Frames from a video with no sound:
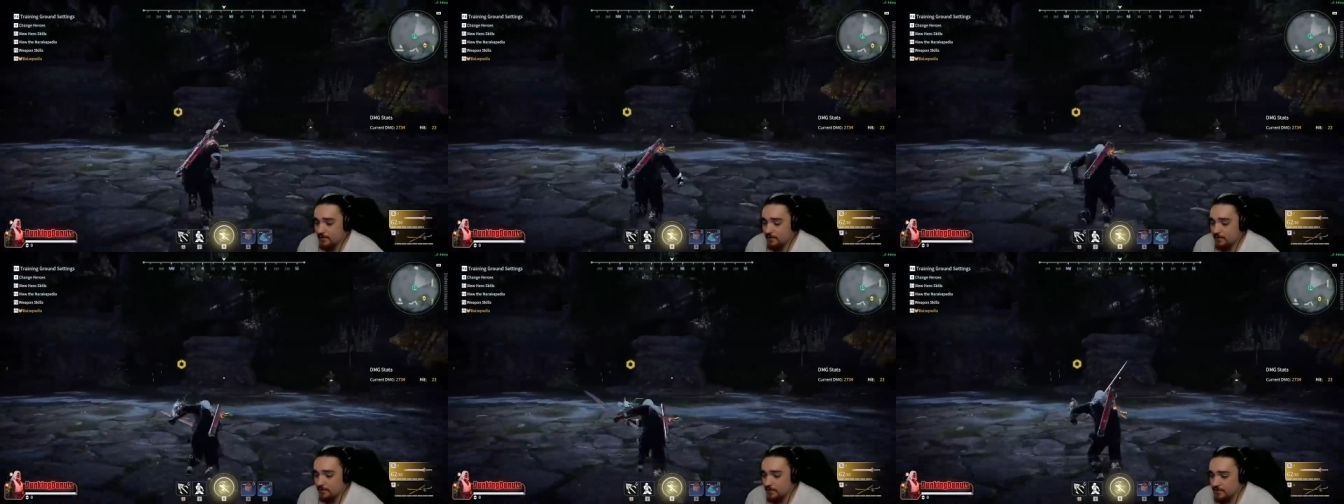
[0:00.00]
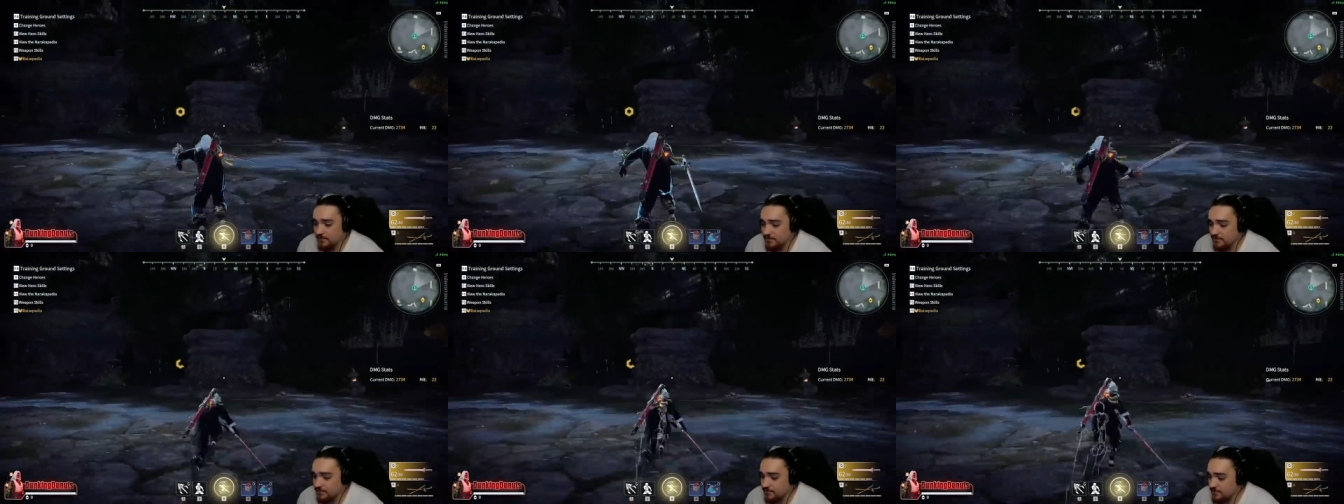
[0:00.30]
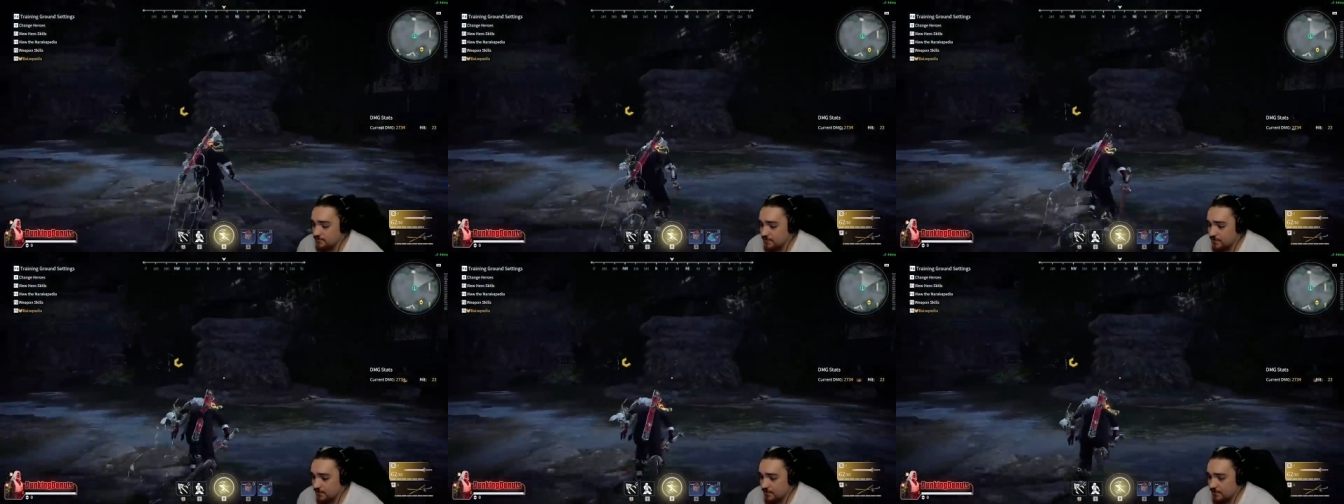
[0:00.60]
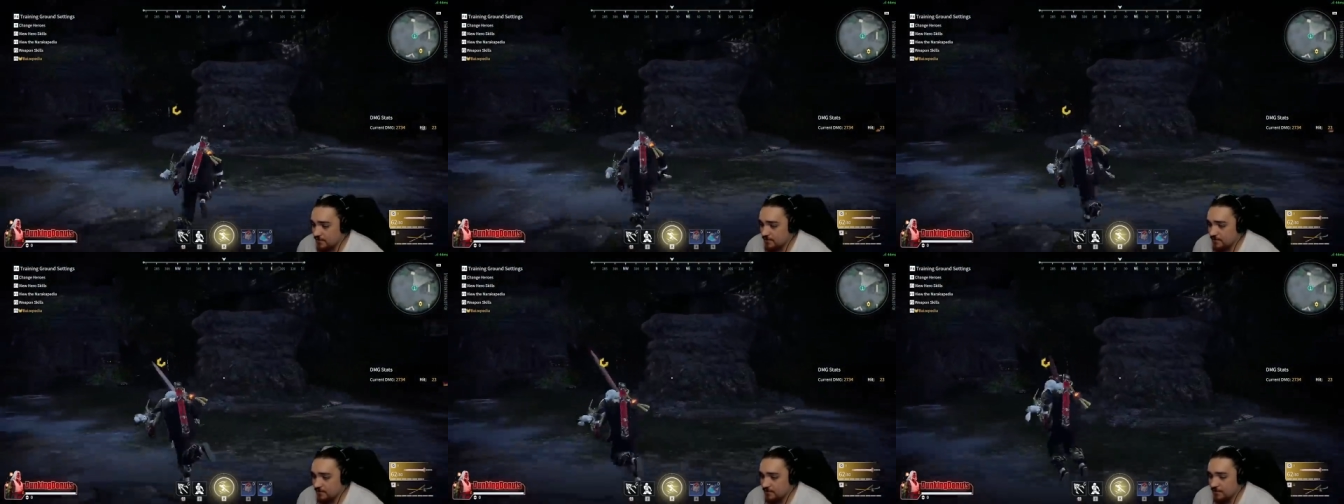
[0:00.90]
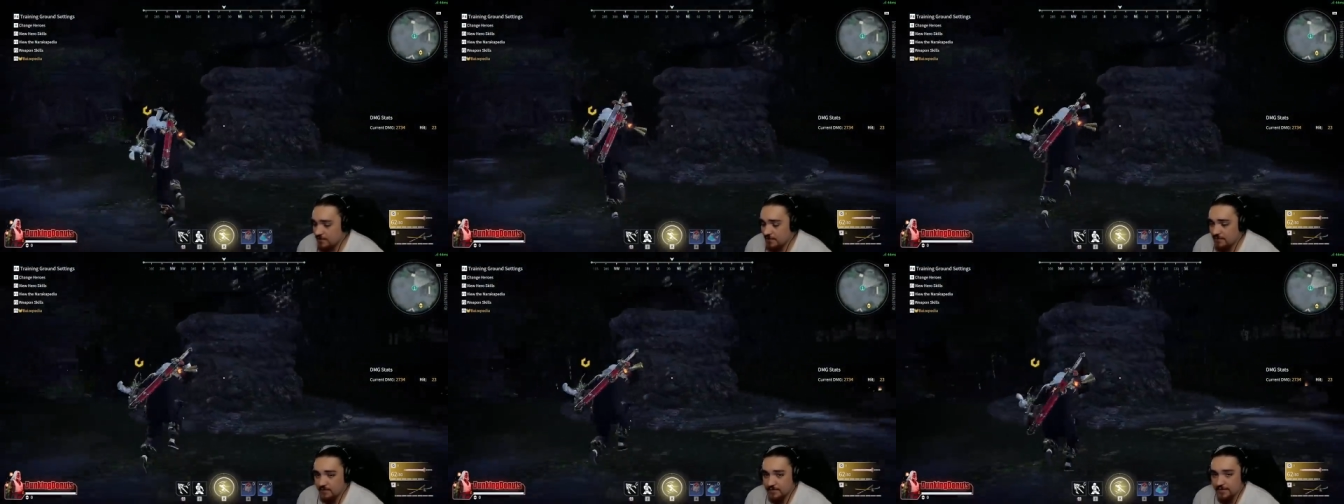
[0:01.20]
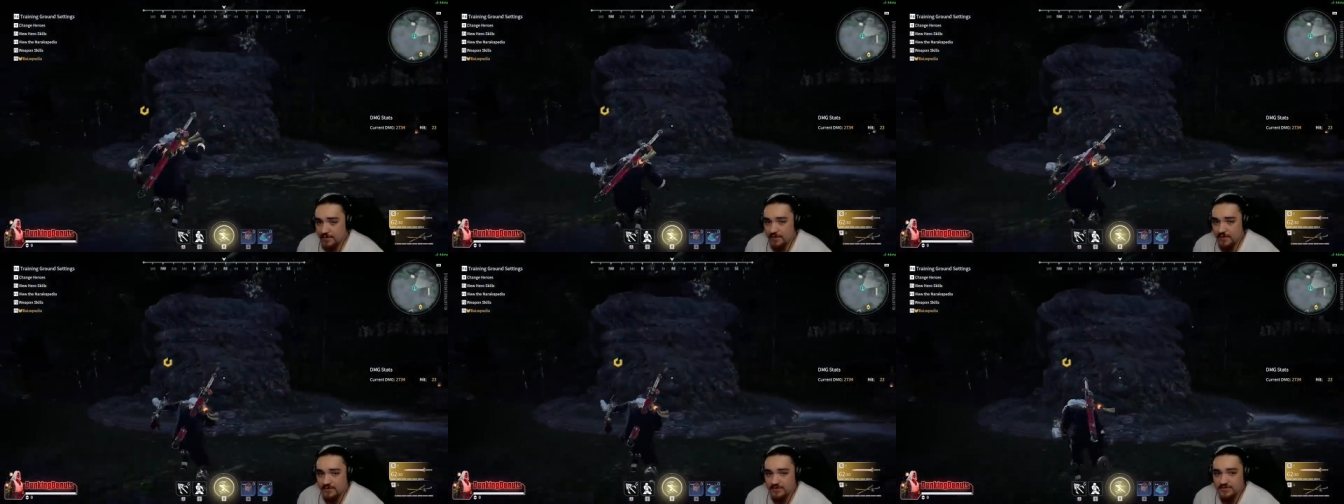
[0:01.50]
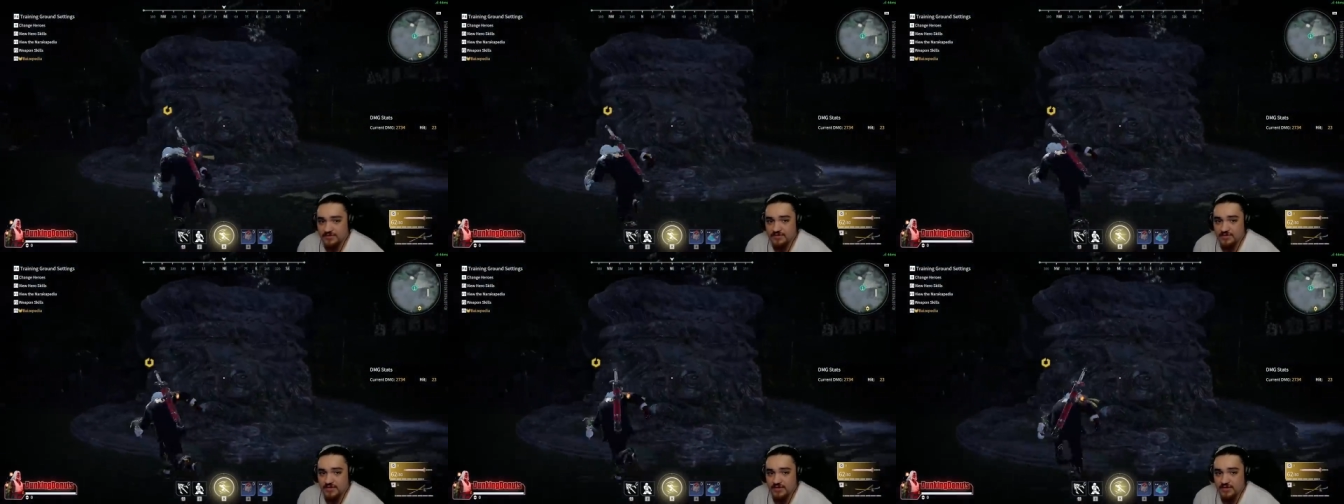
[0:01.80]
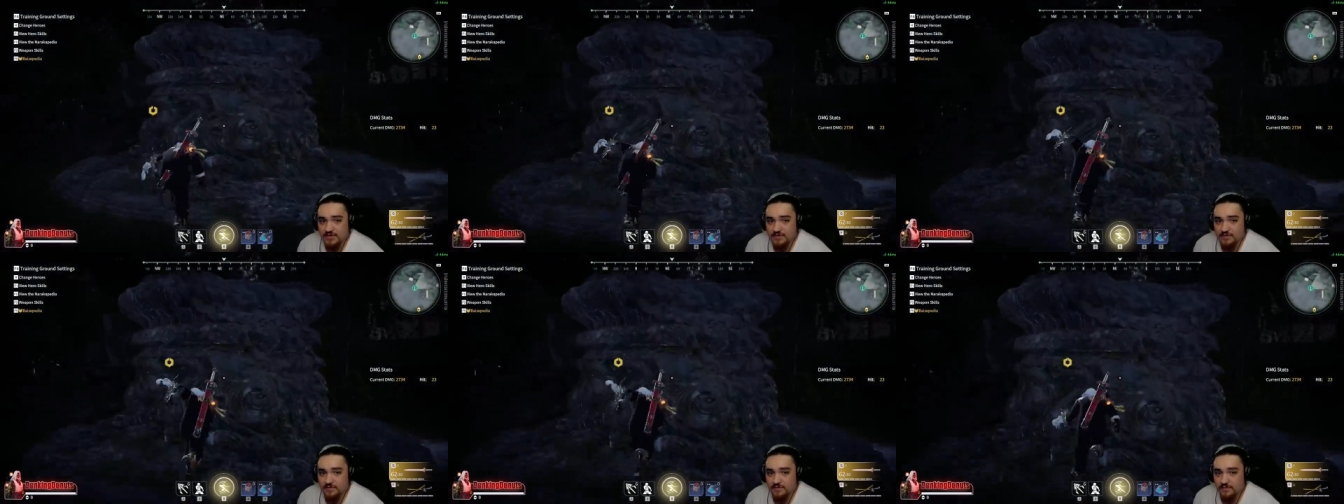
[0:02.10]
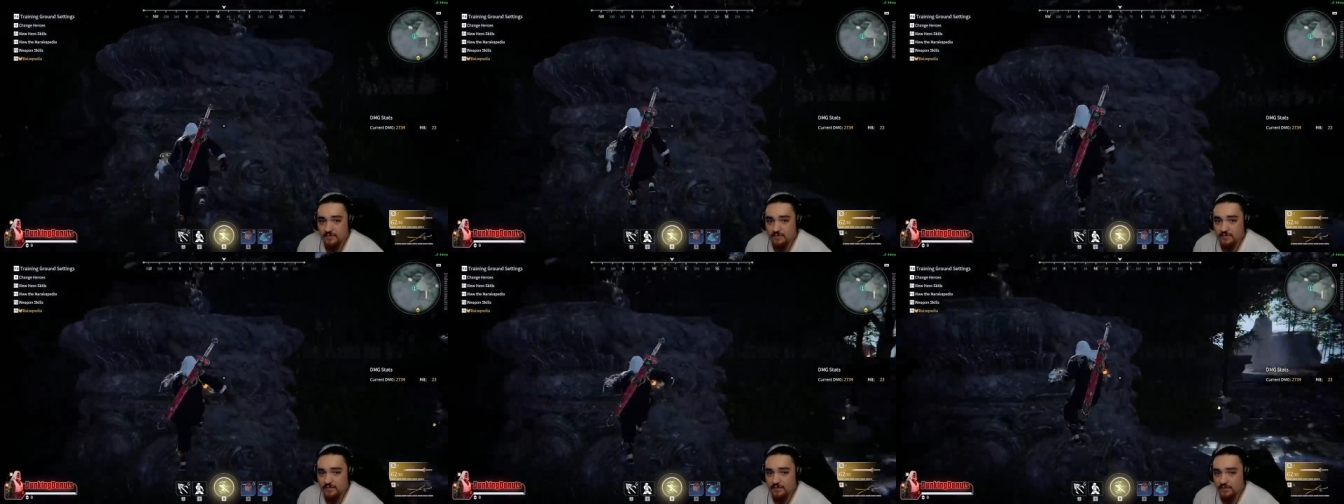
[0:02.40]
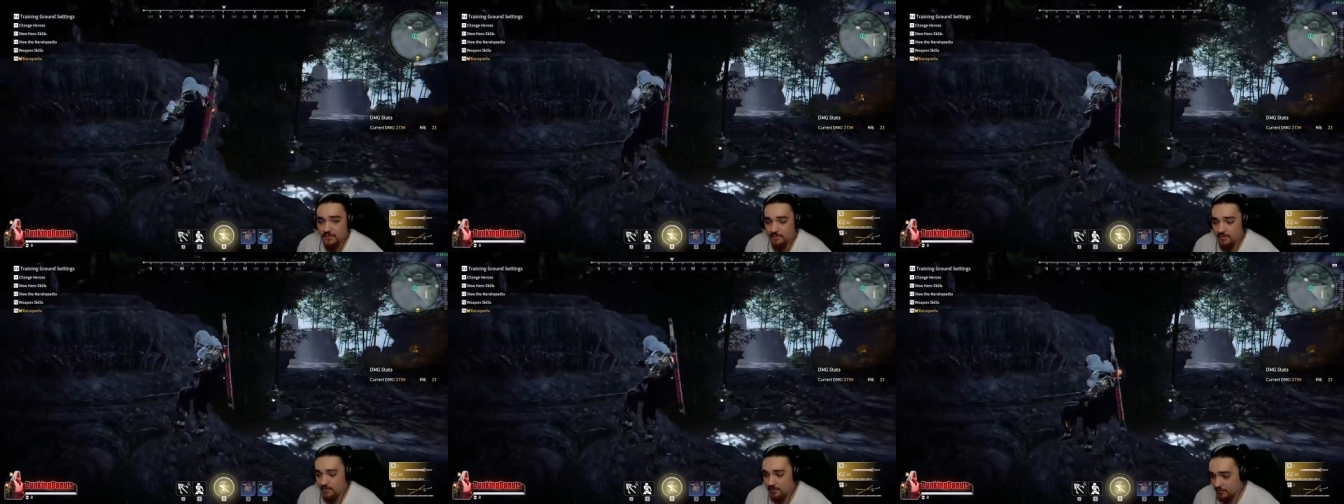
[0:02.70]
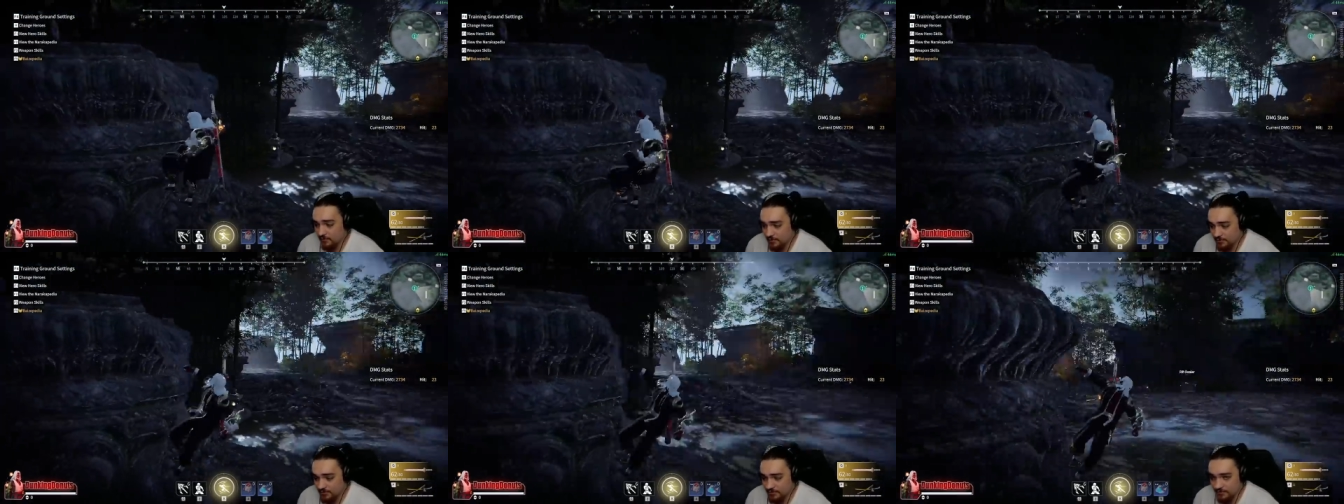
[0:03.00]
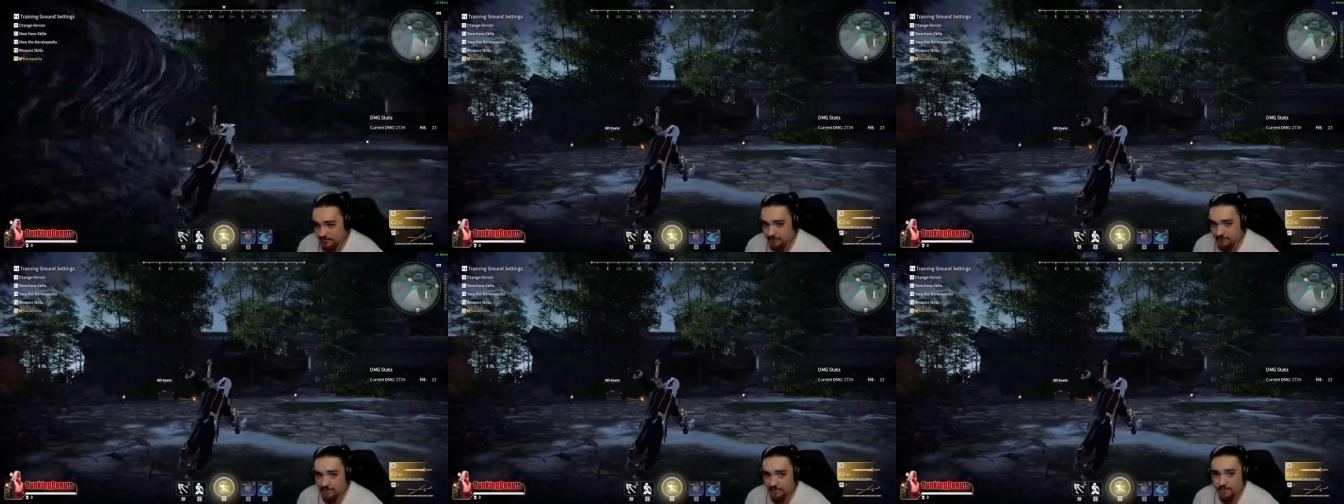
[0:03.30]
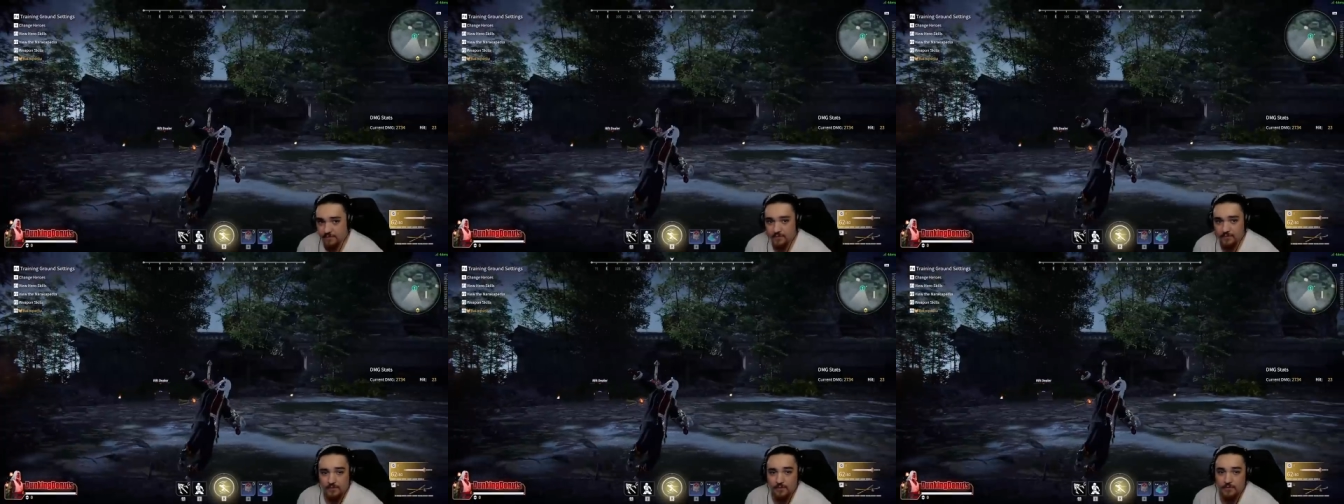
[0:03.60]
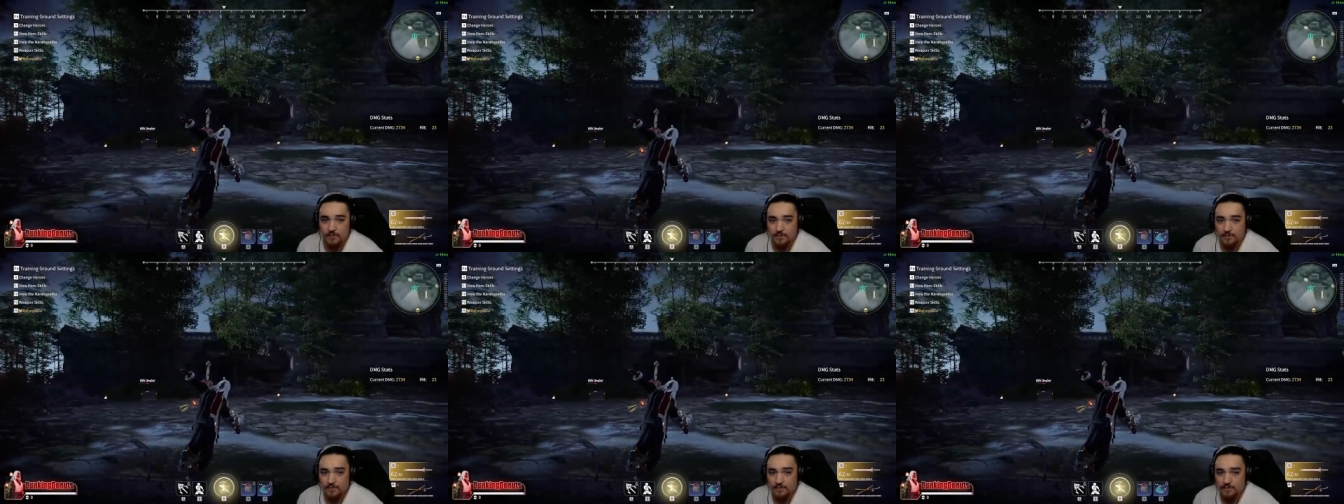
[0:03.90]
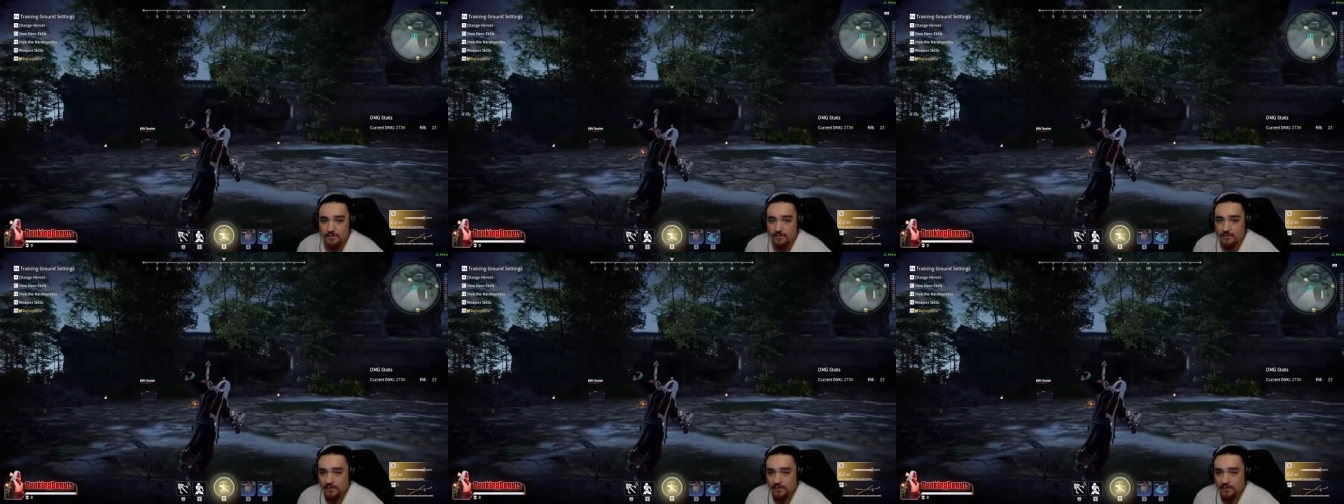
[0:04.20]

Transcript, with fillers: once you do that it will then send you it will launch you from the wall